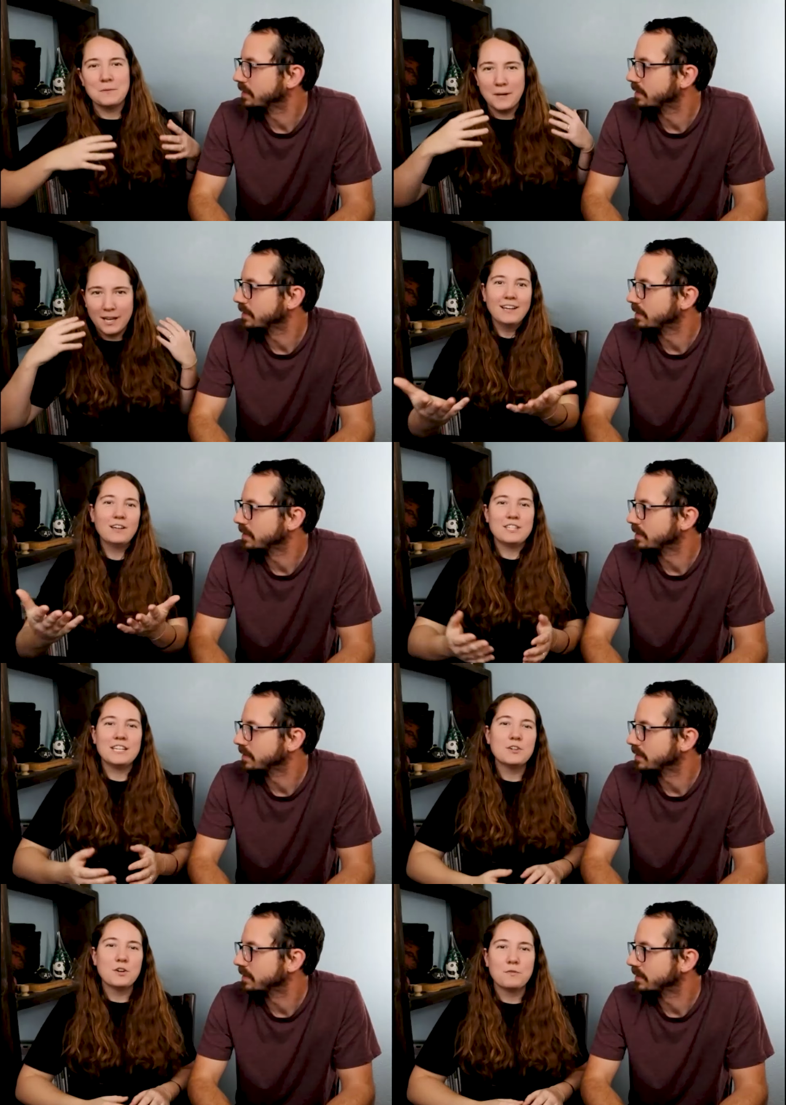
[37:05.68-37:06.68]
Speaker 1: but to
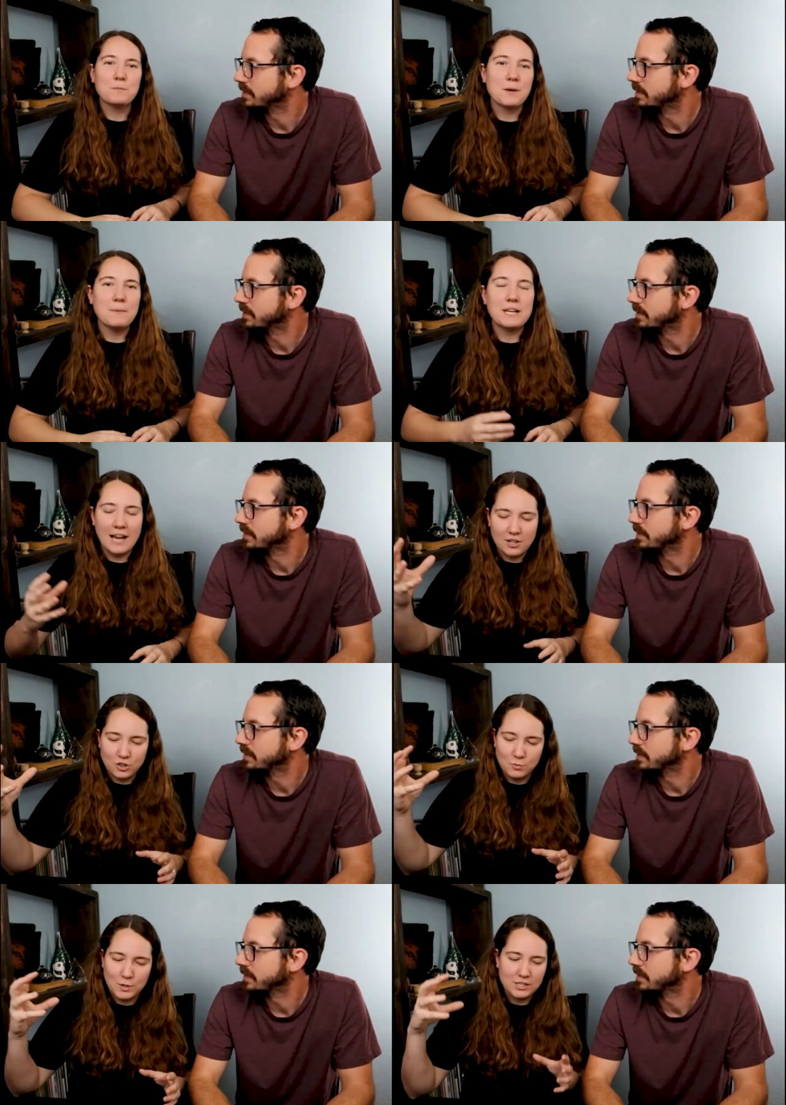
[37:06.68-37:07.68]
hear it from somebody
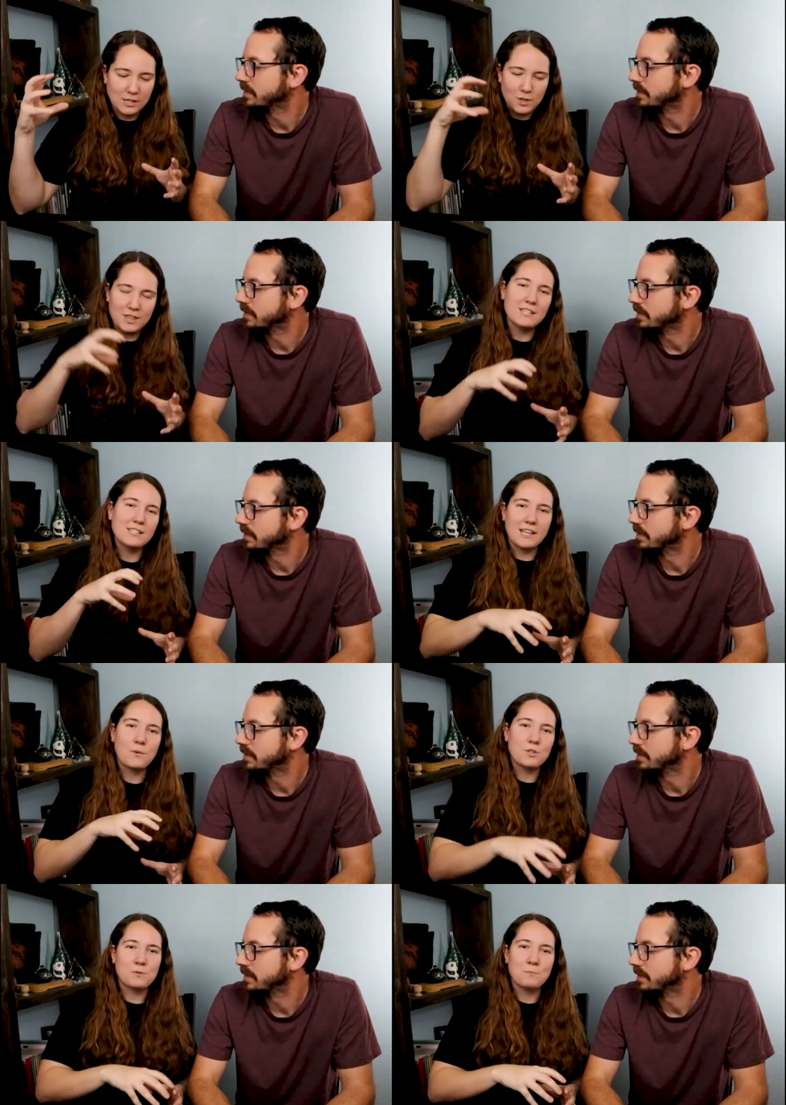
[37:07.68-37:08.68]
actually wrestling with this
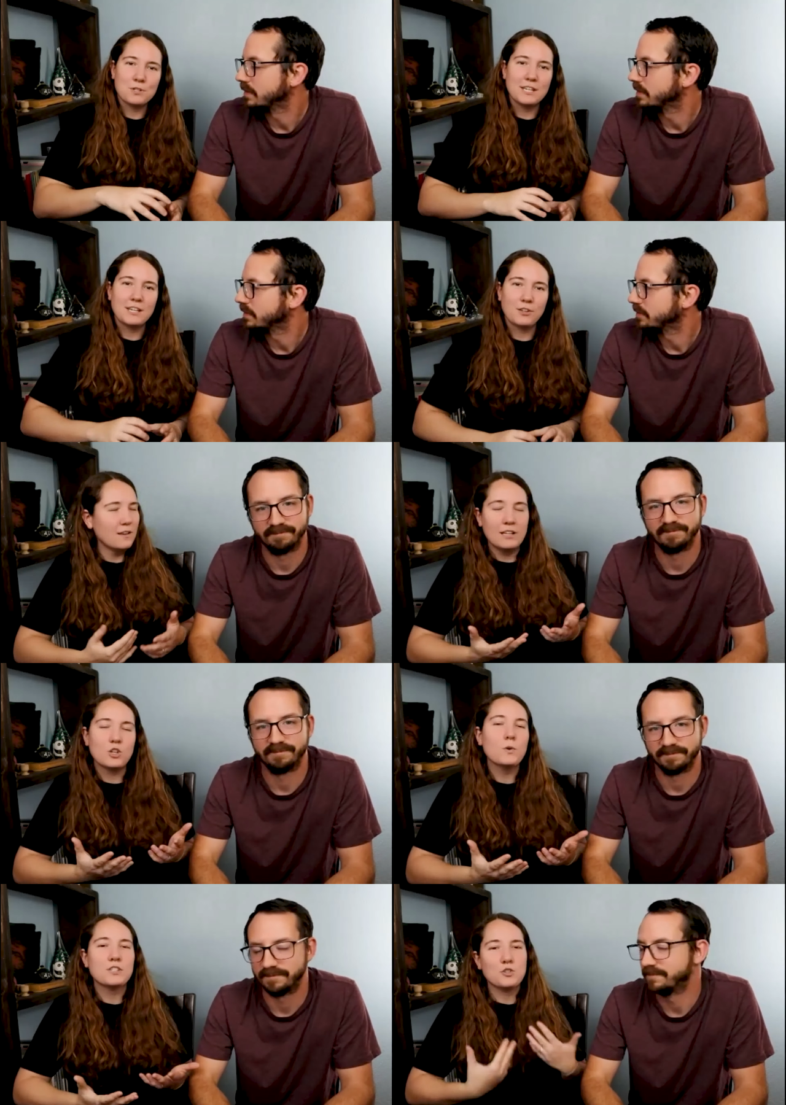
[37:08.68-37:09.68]
language in particular, it's
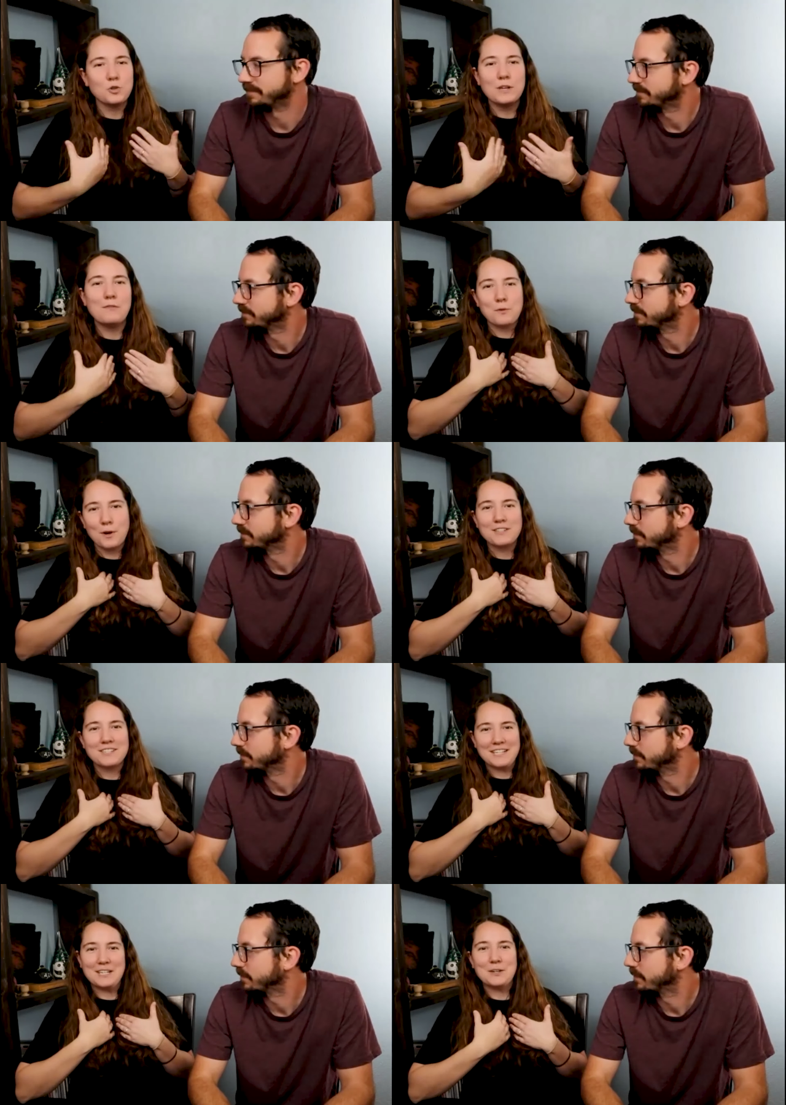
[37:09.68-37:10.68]
always a treat for us
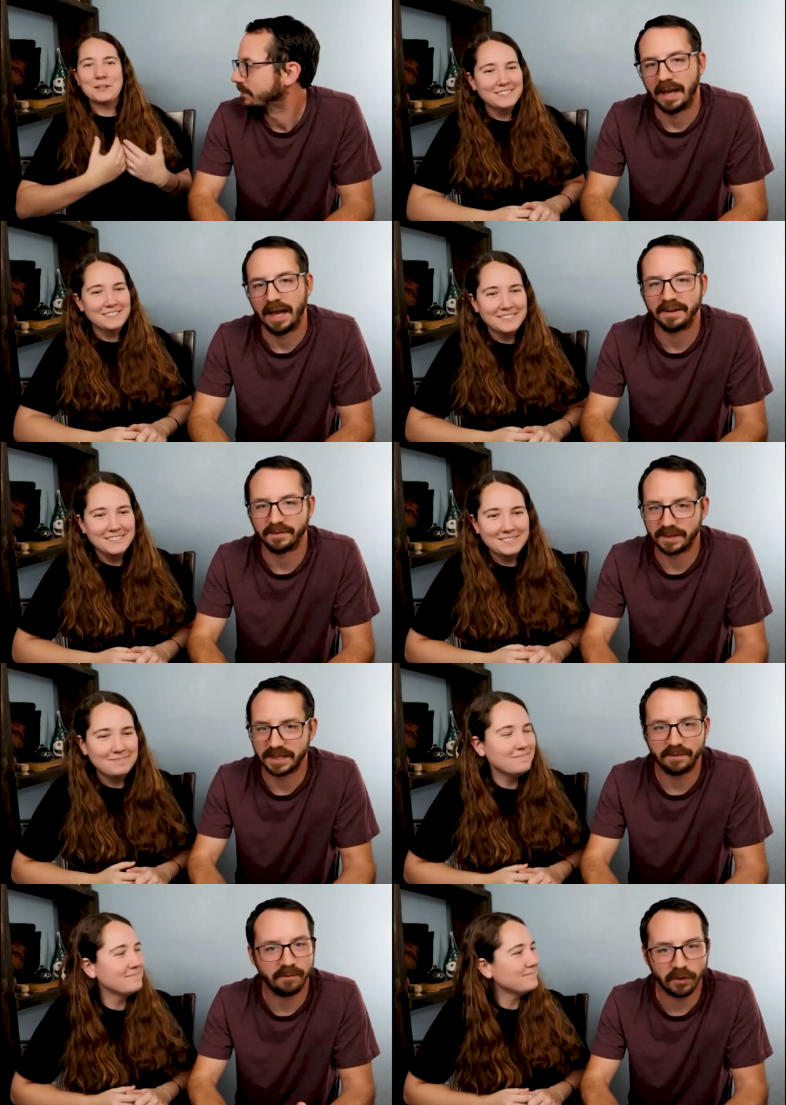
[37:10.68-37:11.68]
to hear. And
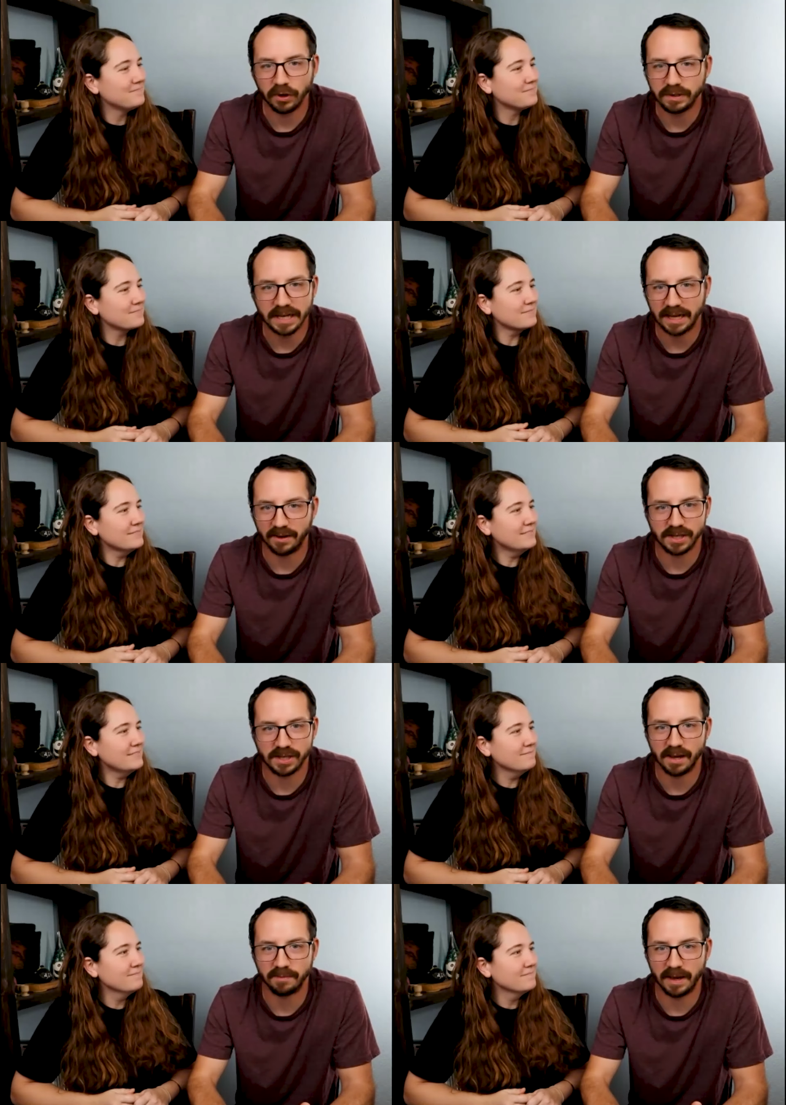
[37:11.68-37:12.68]
Speaker 2: for you taking your
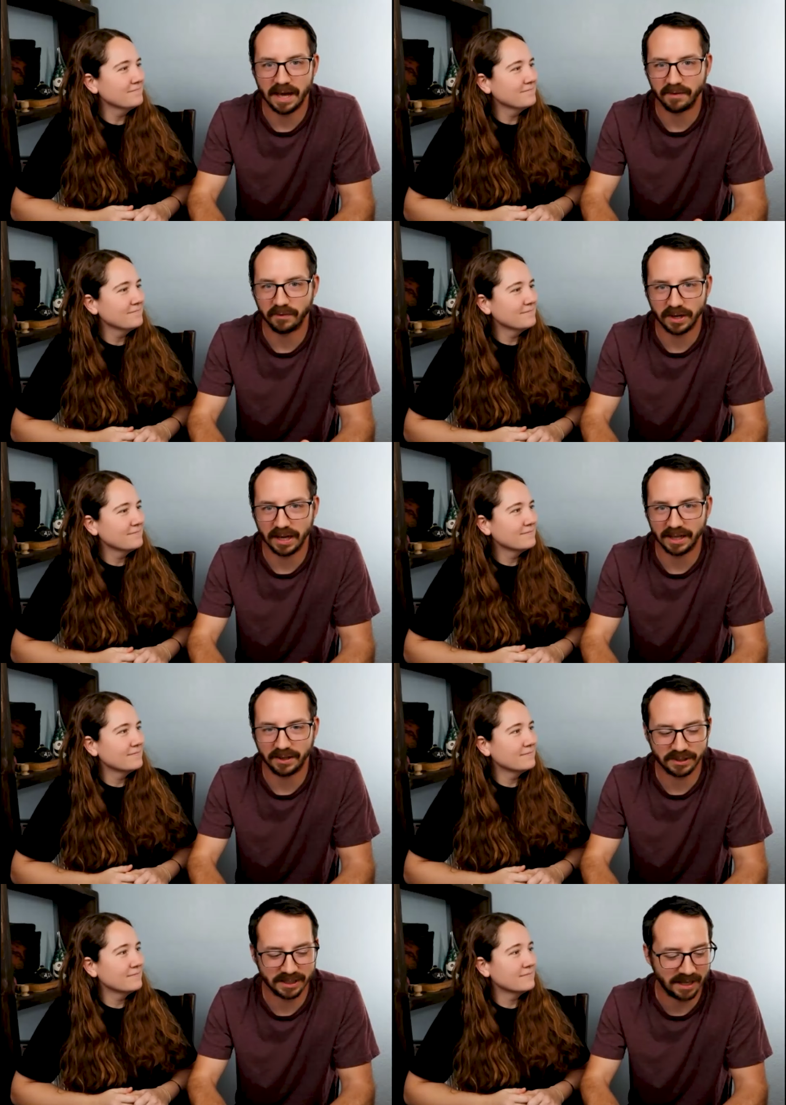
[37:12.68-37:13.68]
time out of your day like
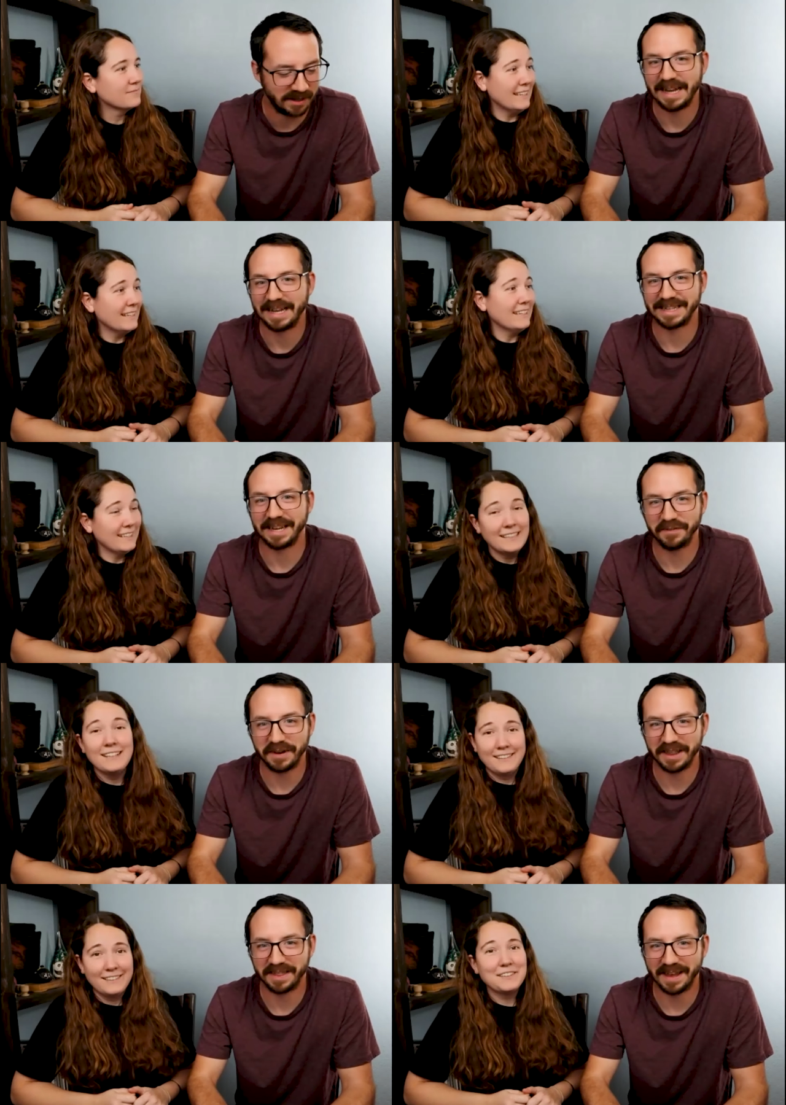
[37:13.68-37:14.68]
you said it's an
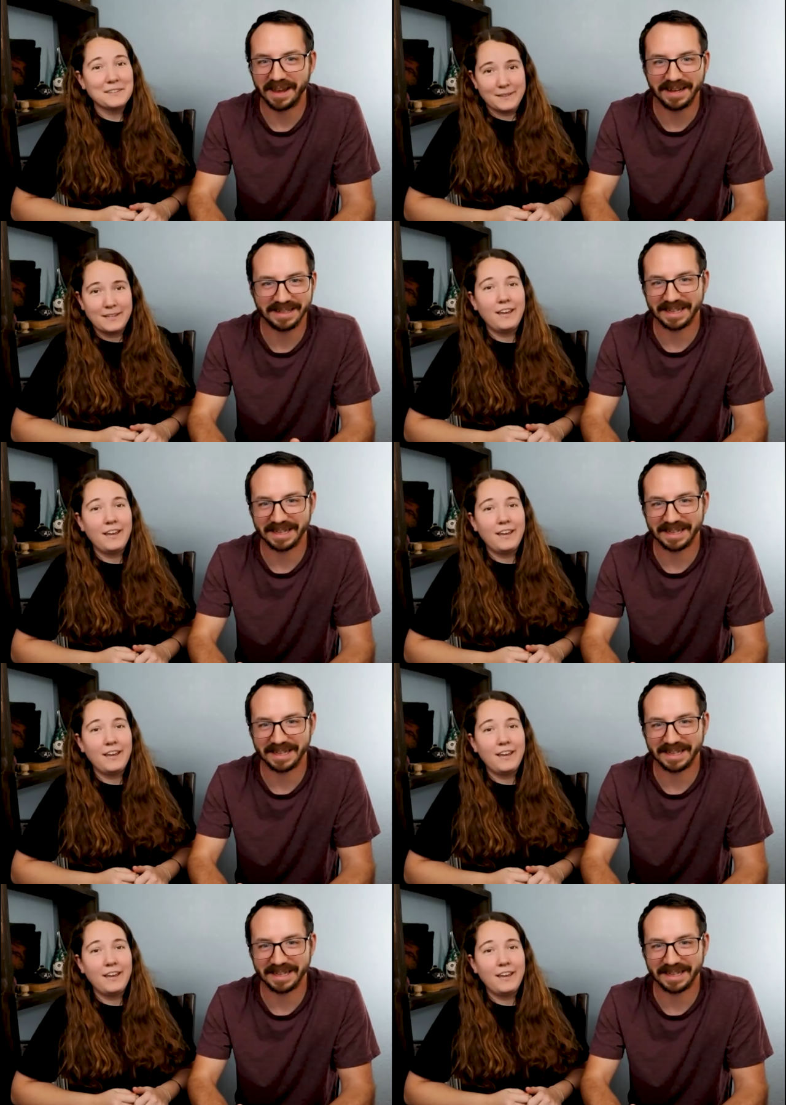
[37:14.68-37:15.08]
evening thing it's a